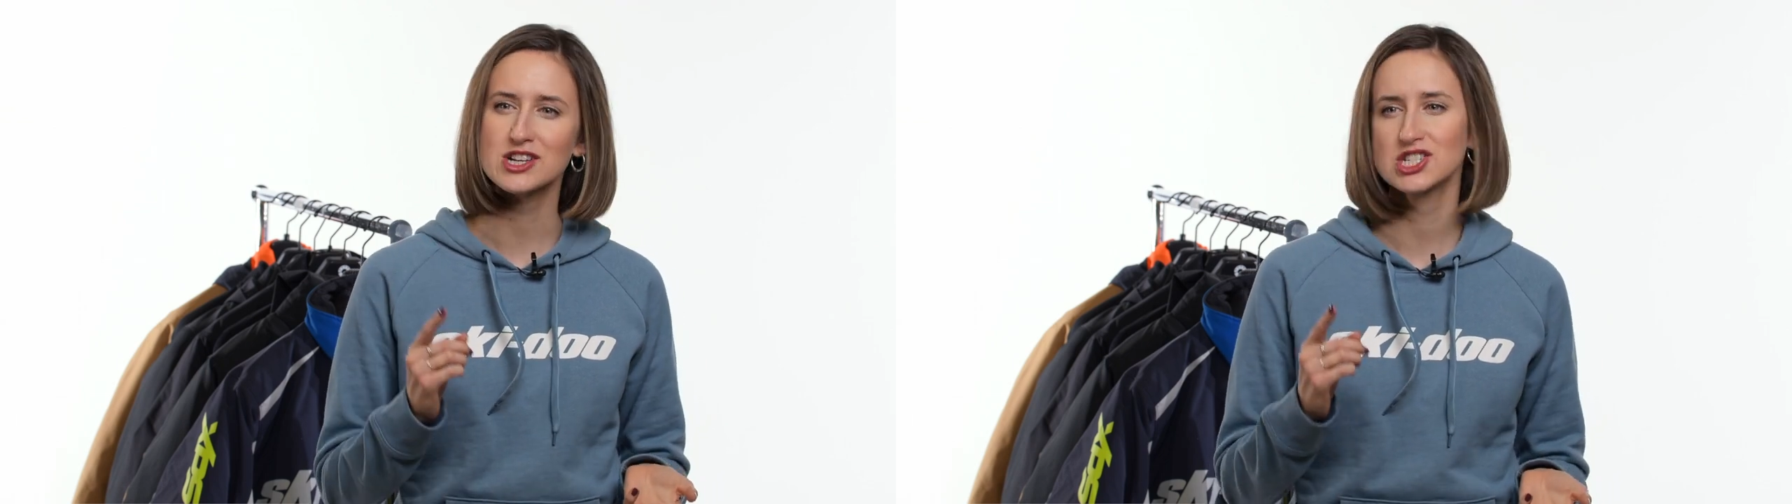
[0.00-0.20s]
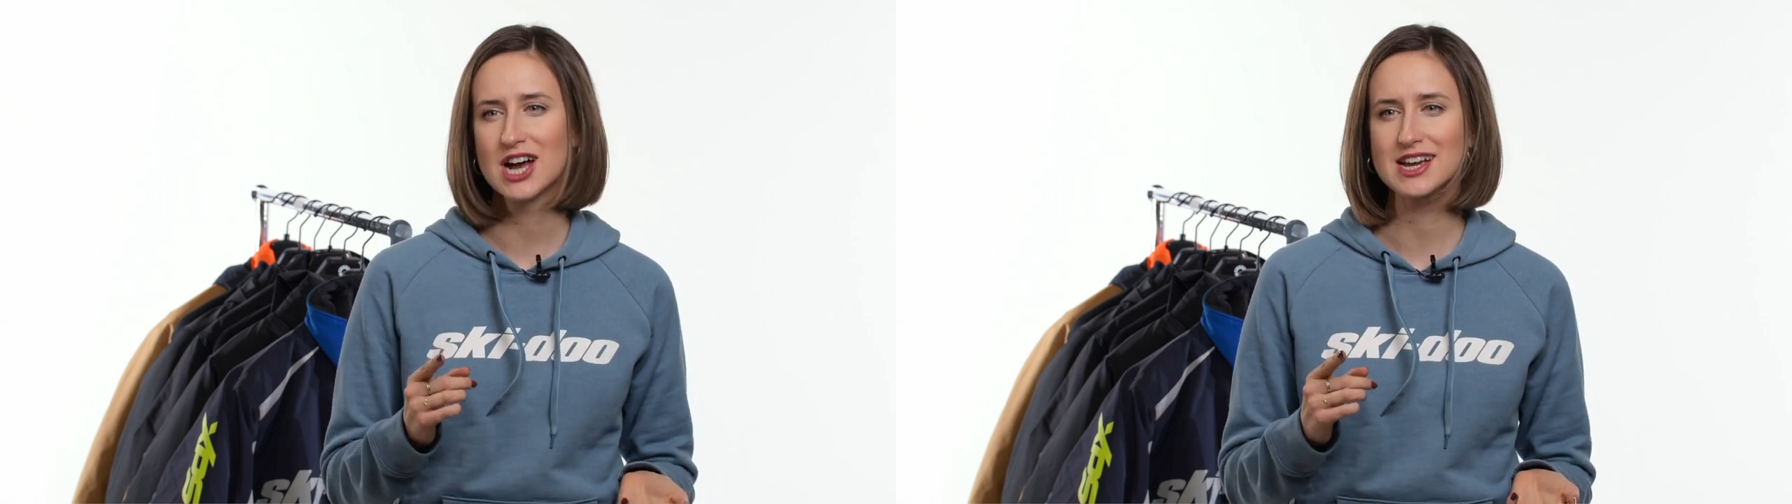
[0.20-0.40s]

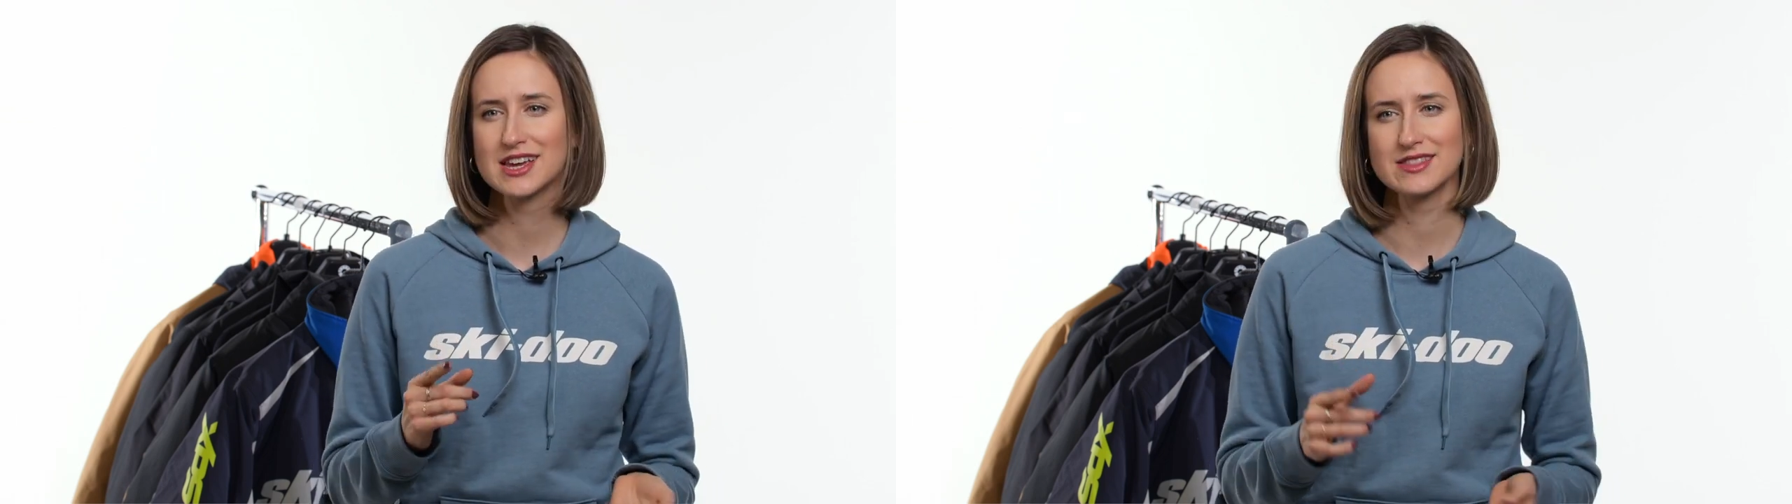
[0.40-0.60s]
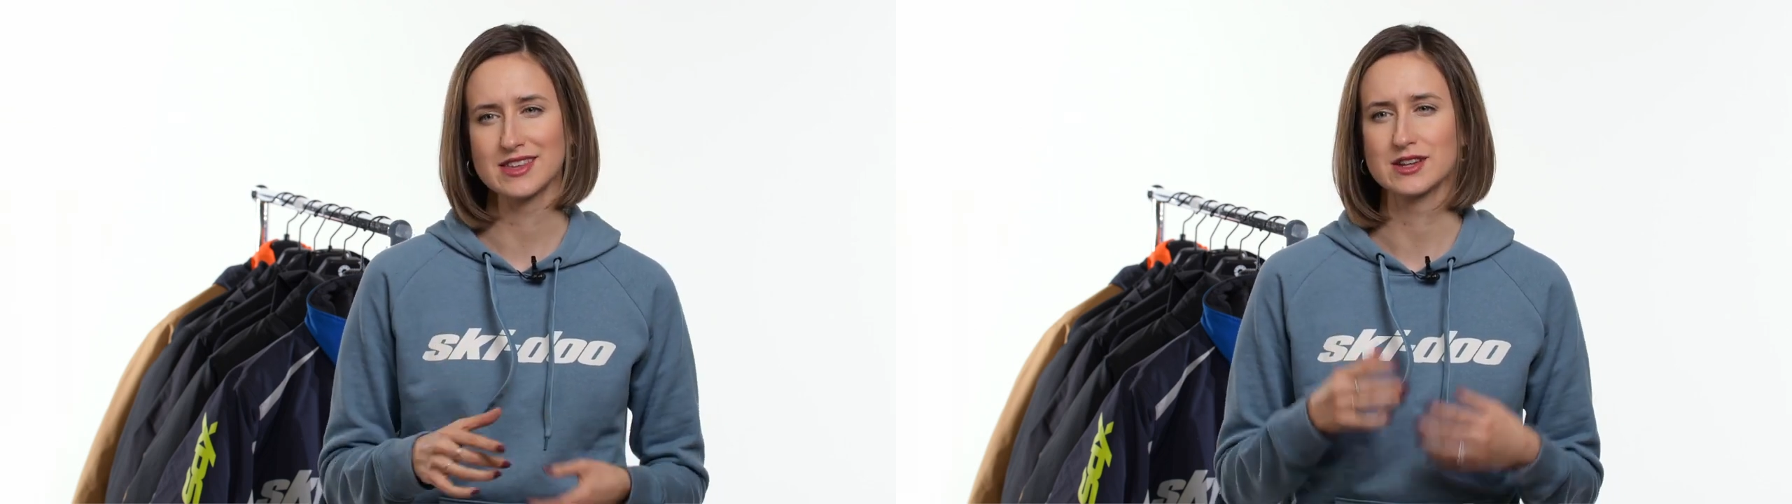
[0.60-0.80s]
a
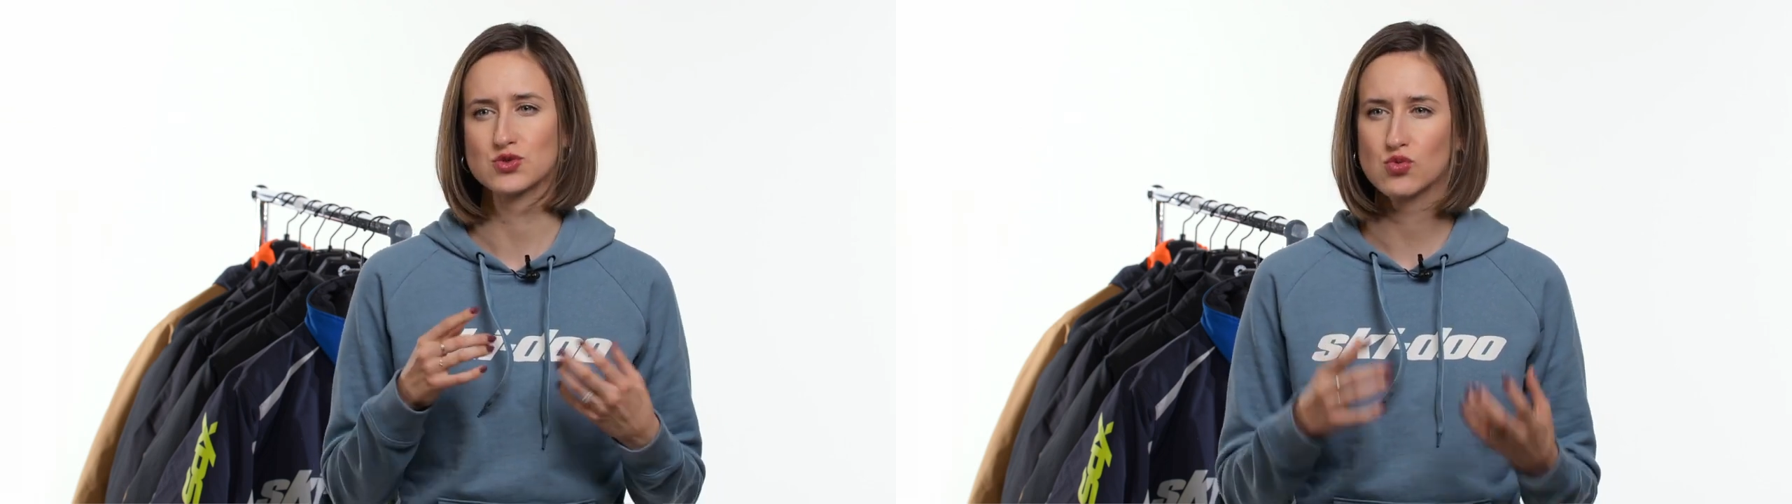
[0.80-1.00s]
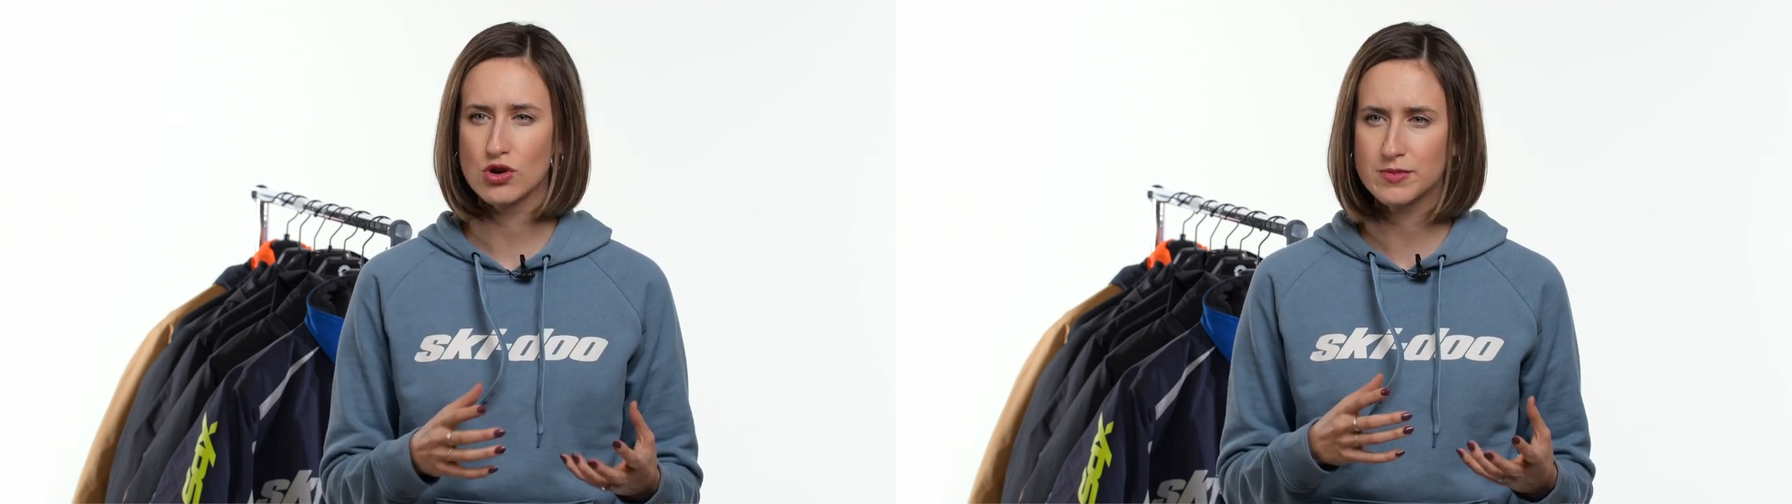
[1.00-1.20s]
jacket that
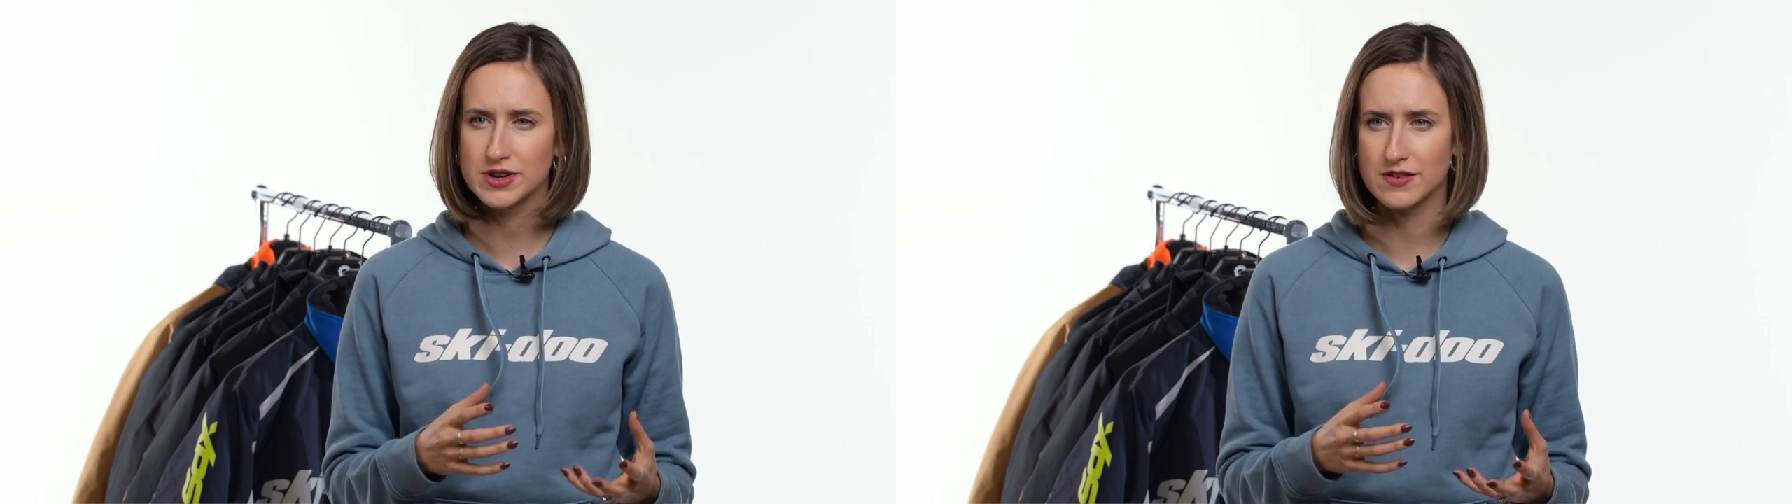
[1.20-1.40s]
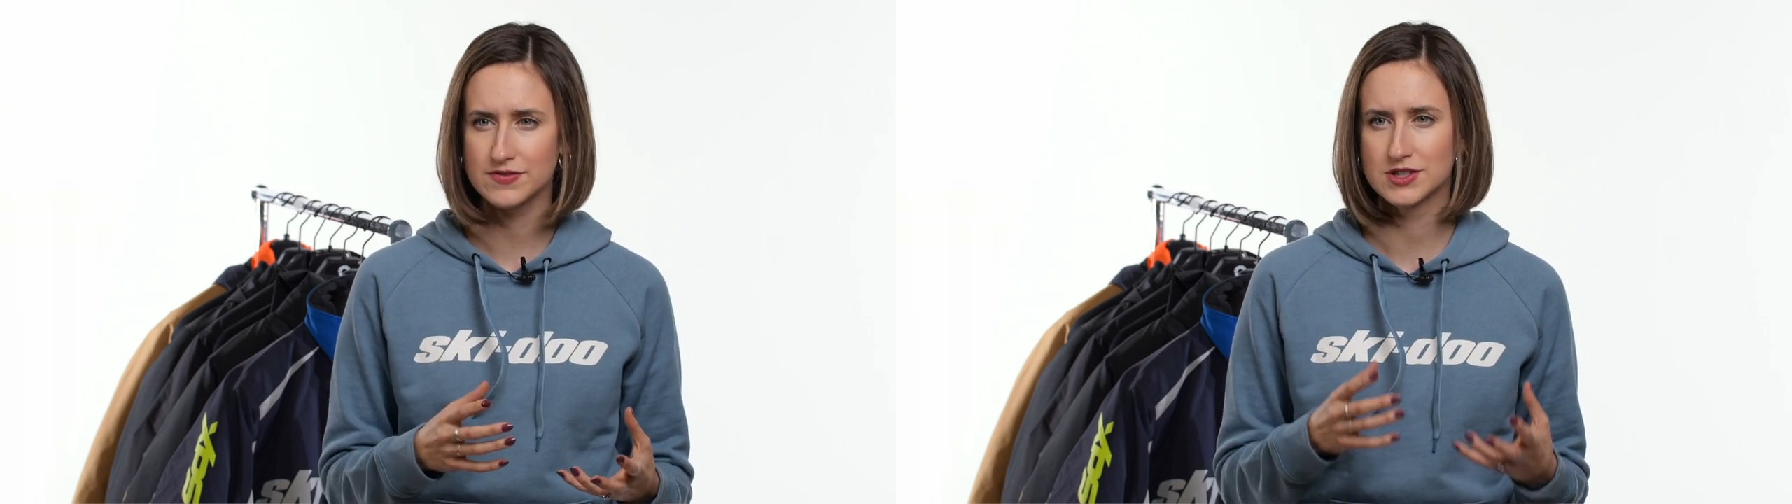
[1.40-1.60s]
is warm
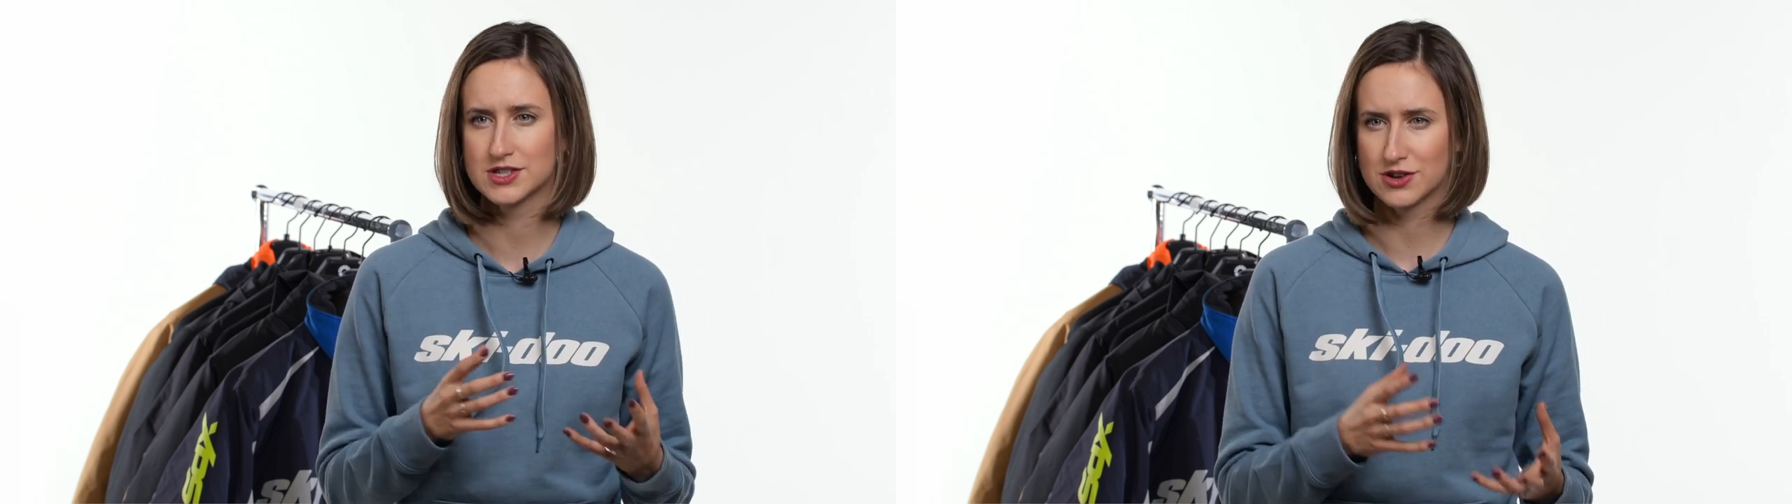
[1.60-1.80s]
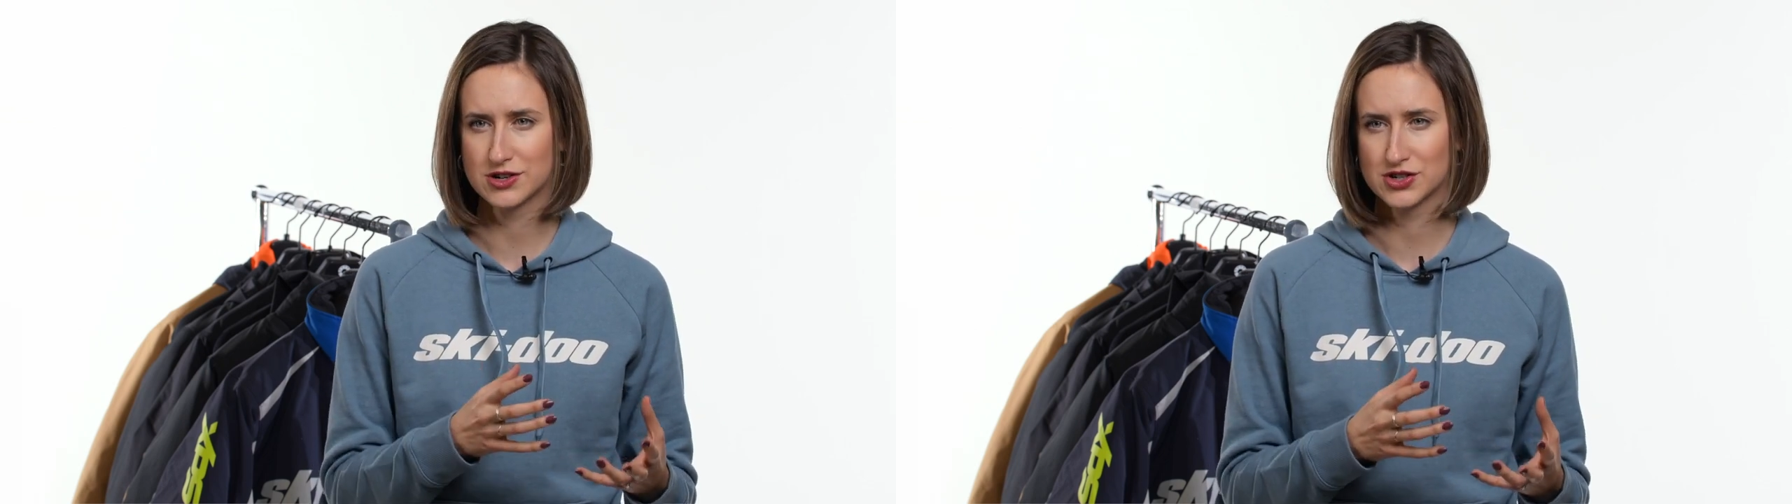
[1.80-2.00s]
enough to
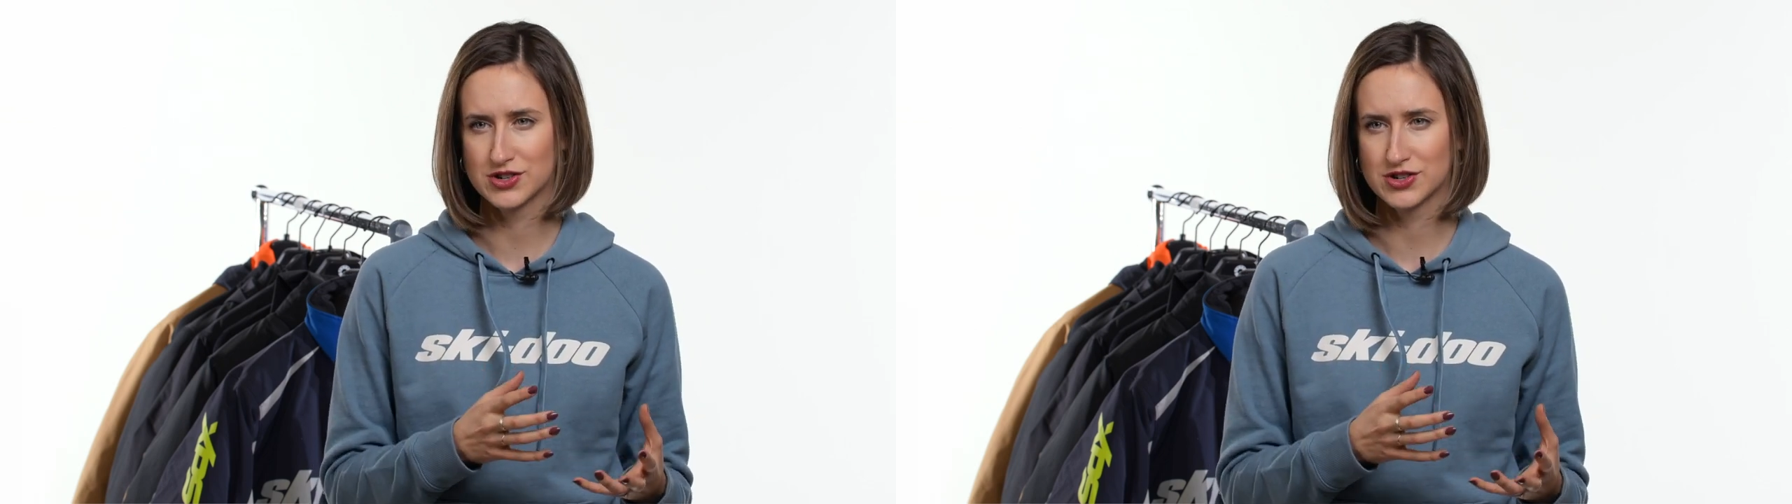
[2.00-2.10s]
start